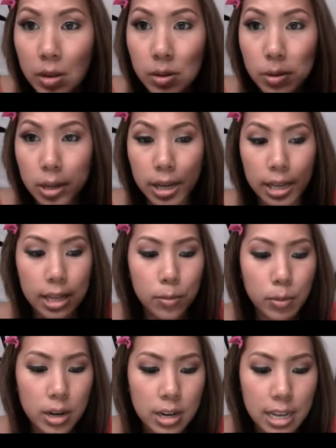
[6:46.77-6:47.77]
Okay, and then
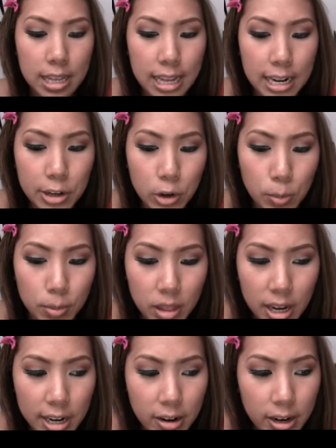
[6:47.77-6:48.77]
we're gonna take that taupe
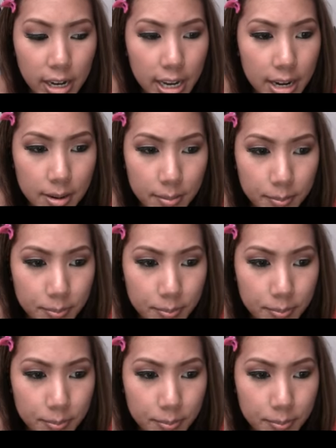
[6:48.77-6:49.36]
liner again